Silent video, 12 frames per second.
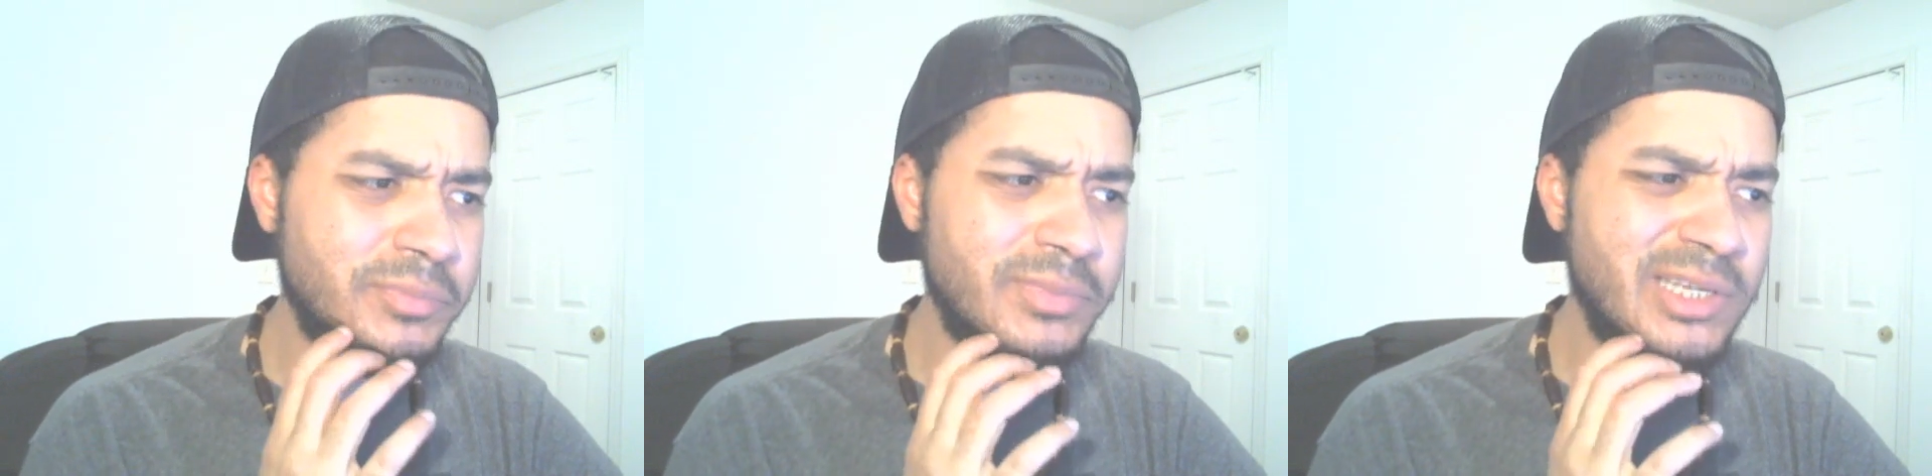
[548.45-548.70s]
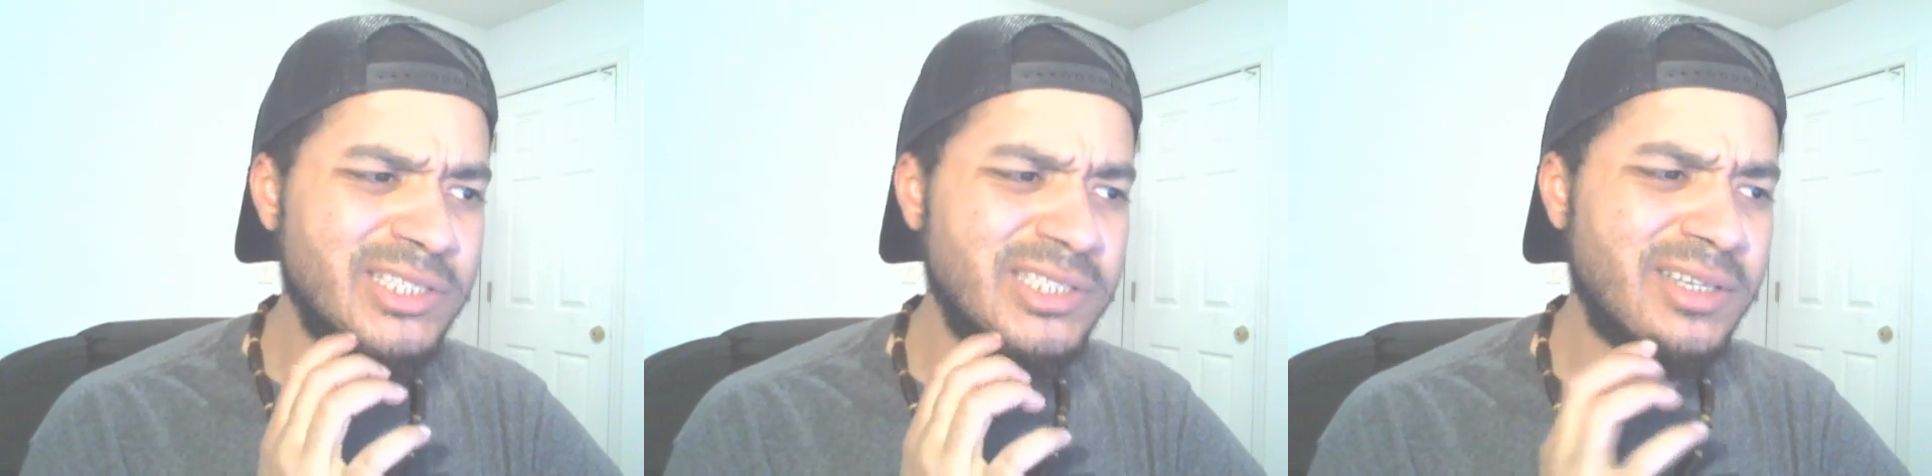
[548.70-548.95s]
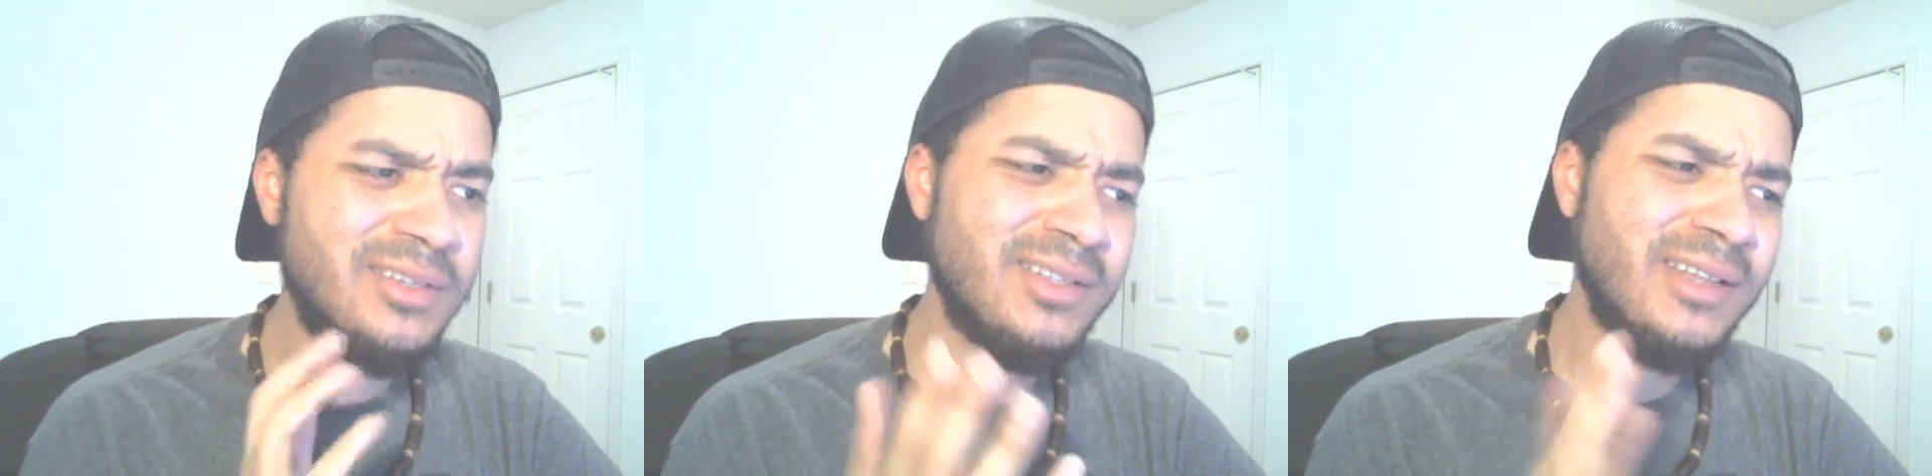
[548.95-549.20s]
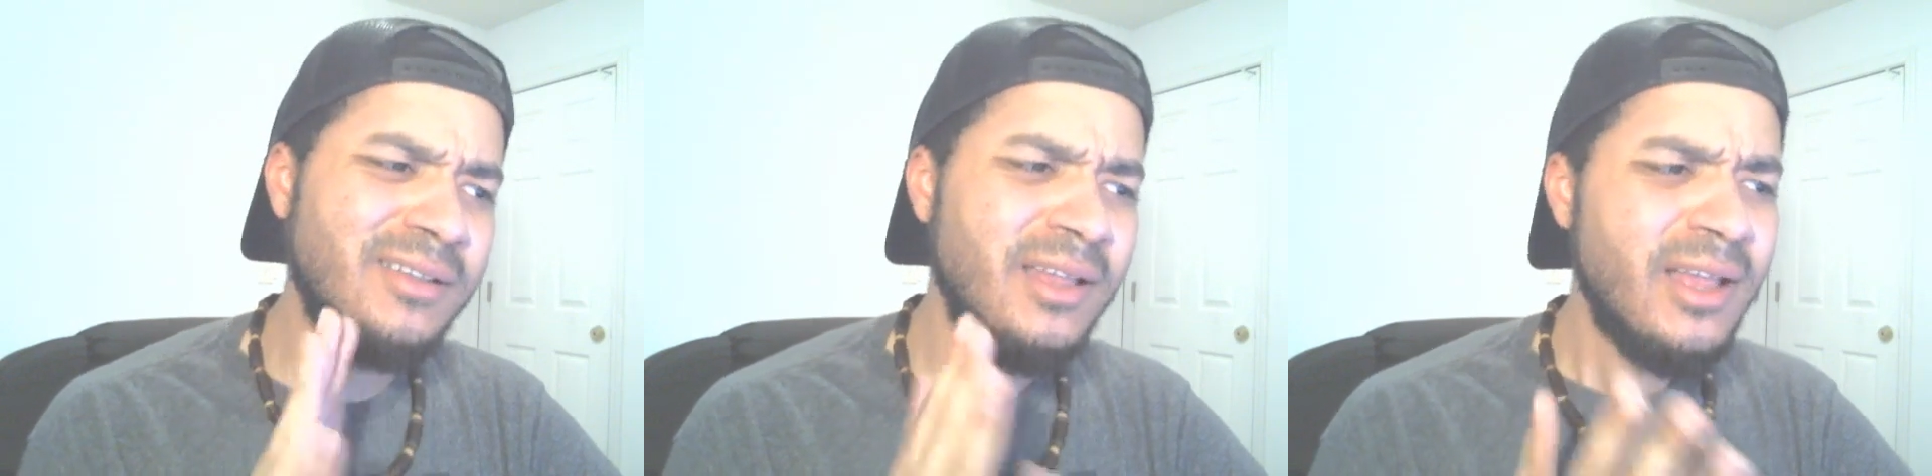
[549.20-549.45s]
I'm saying,
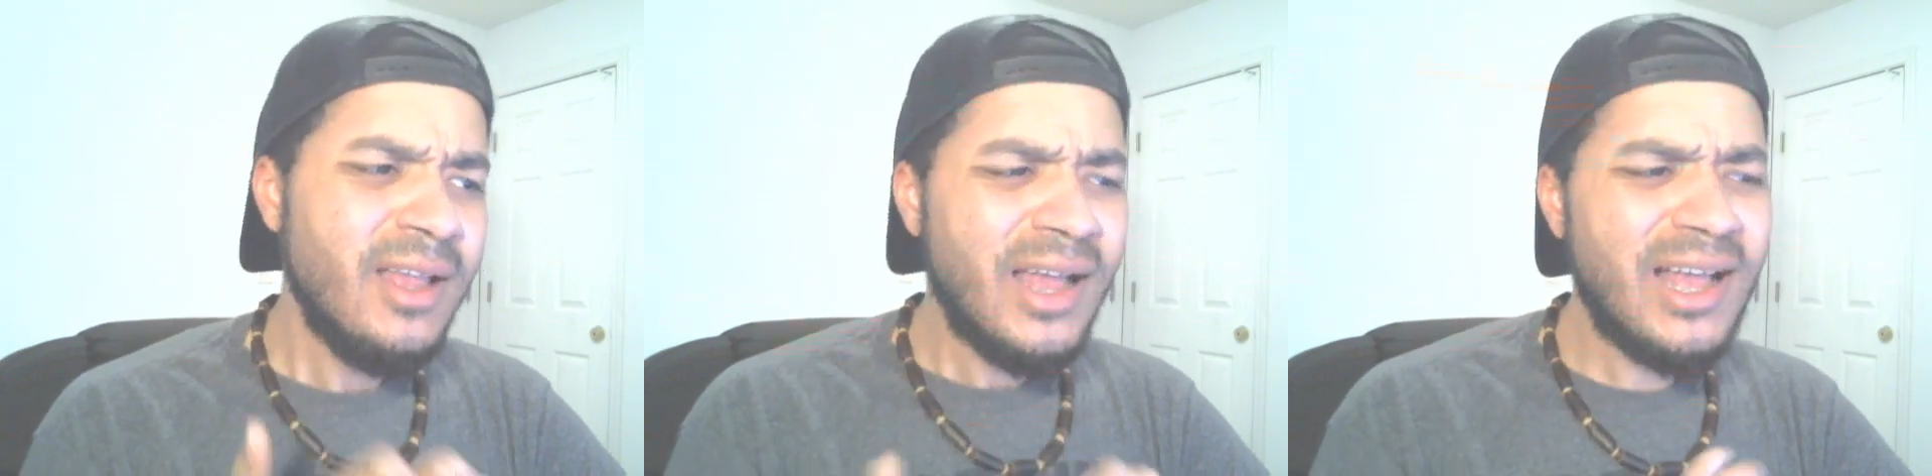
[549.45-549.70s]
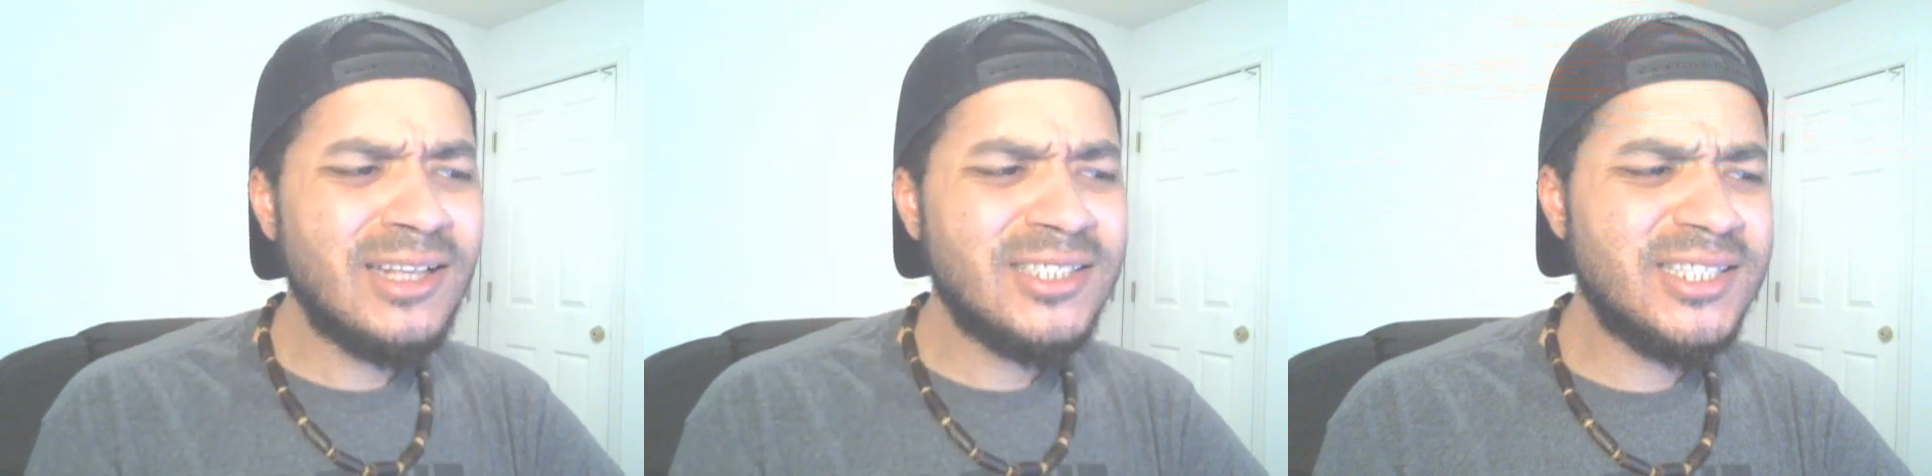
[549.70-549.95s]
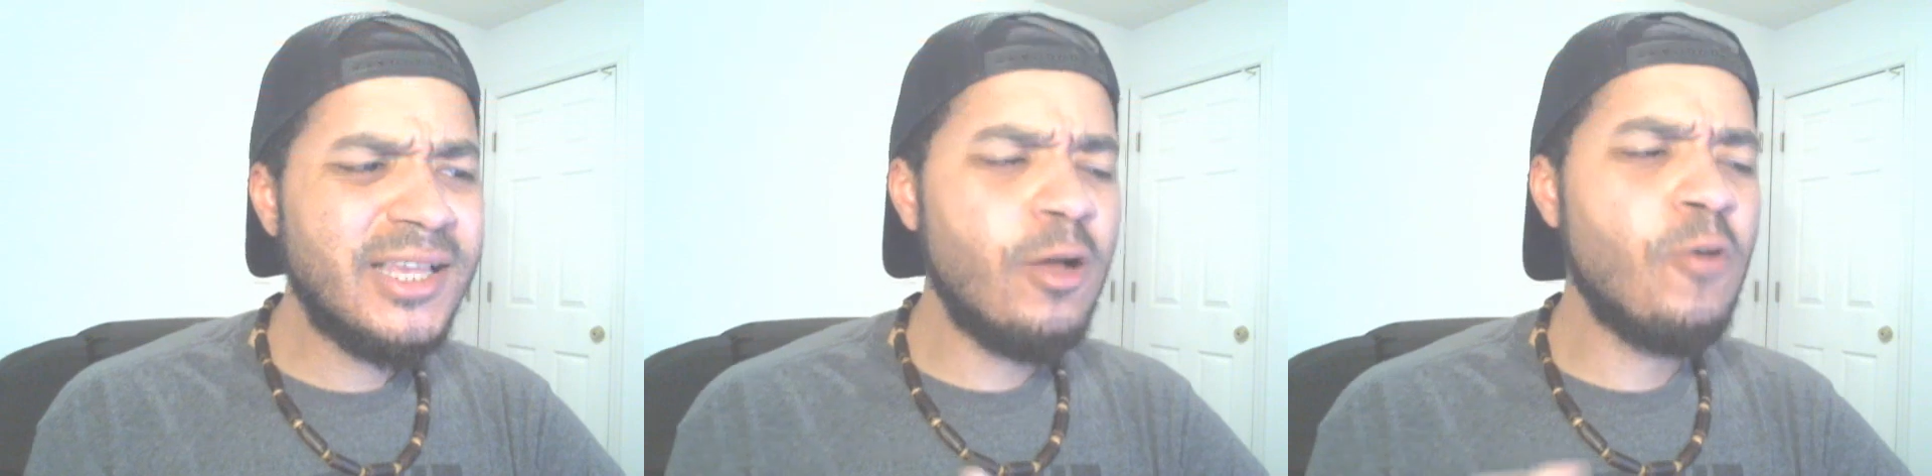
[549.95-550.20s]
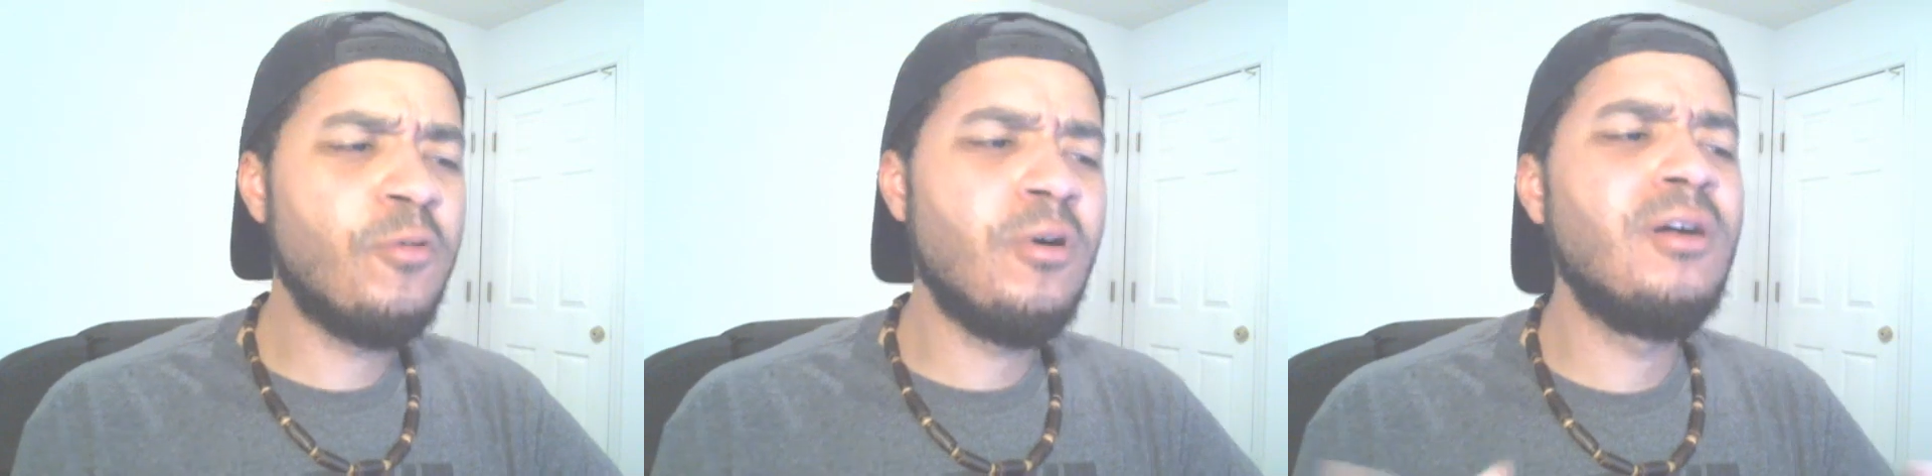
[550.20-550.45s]
like, I'll say
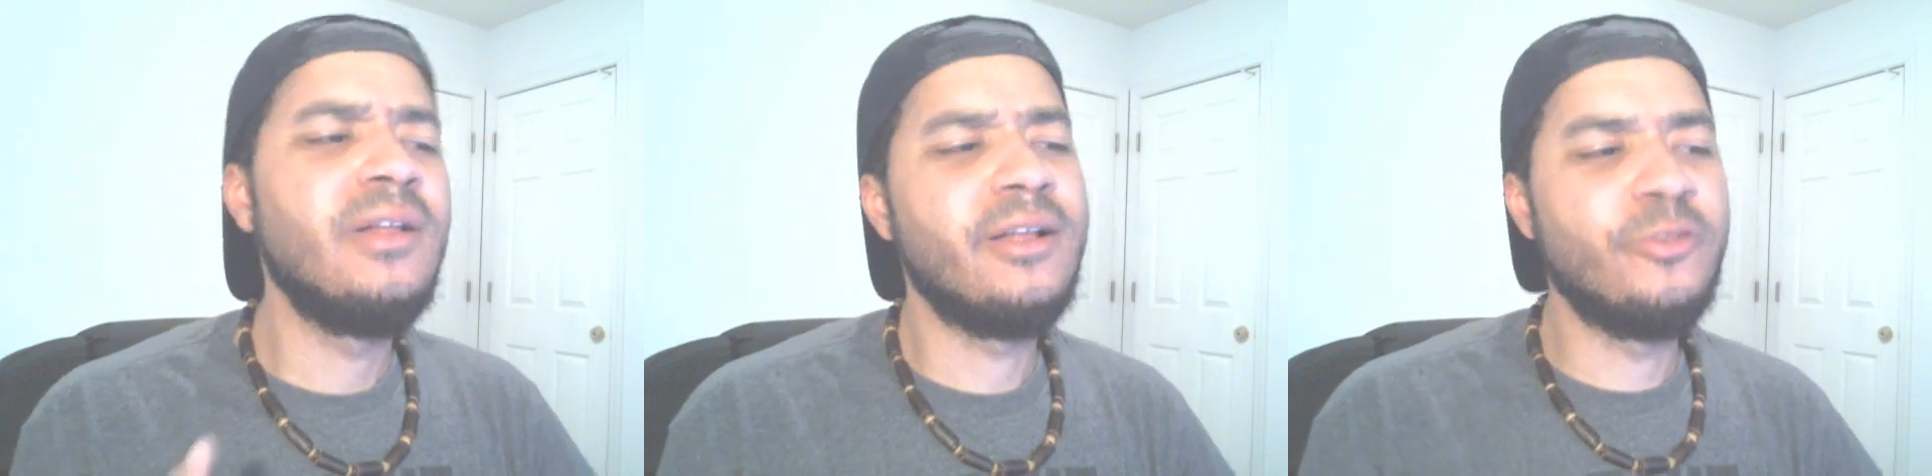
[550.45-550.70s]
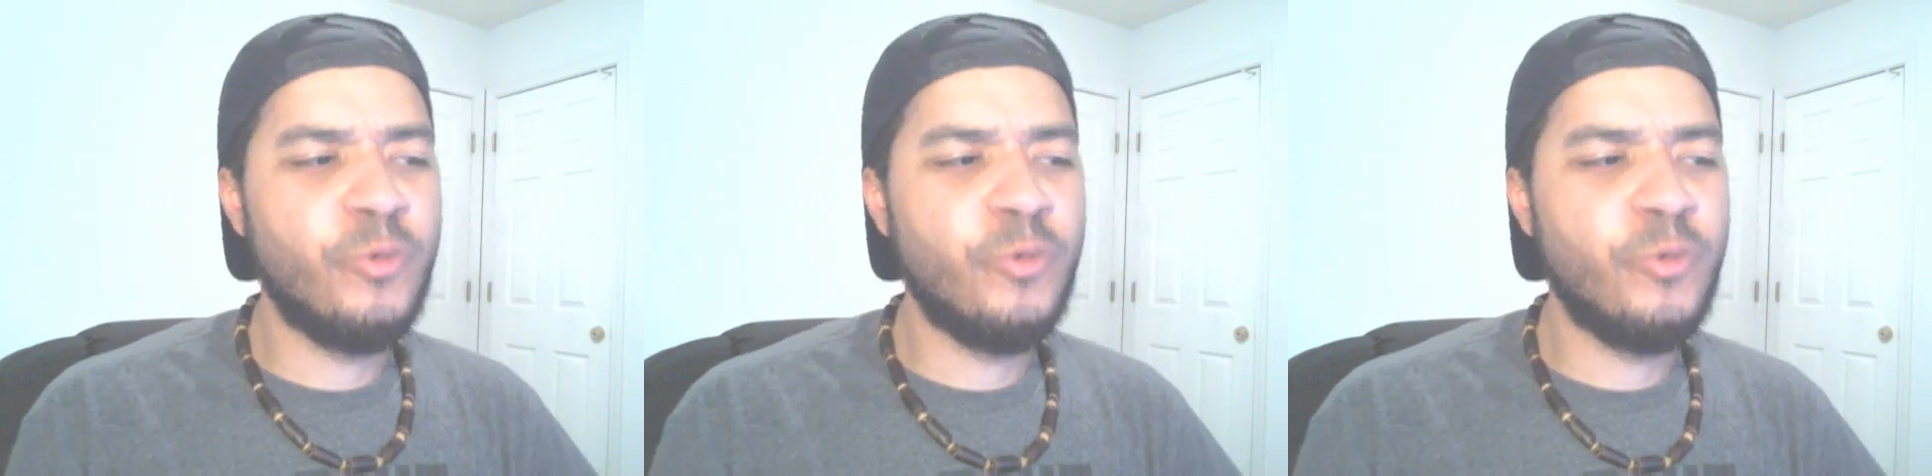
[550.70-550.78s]
overall like a